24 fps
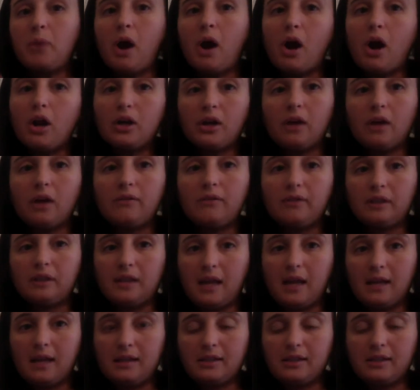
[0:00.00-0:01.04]
part of a
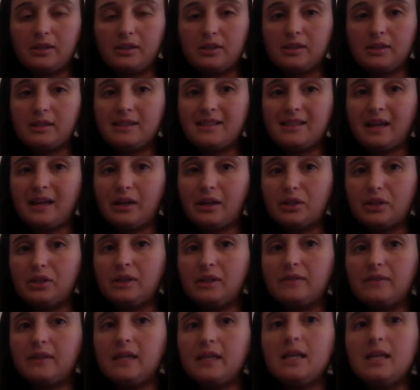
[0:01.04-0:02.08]
line. It's just a section
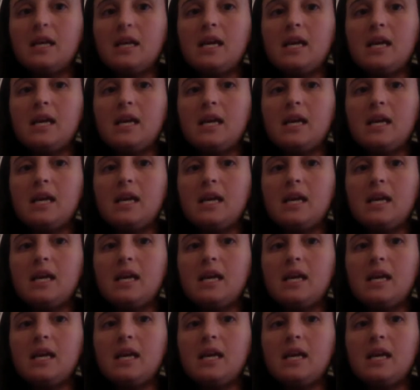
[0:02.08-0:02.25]
of it.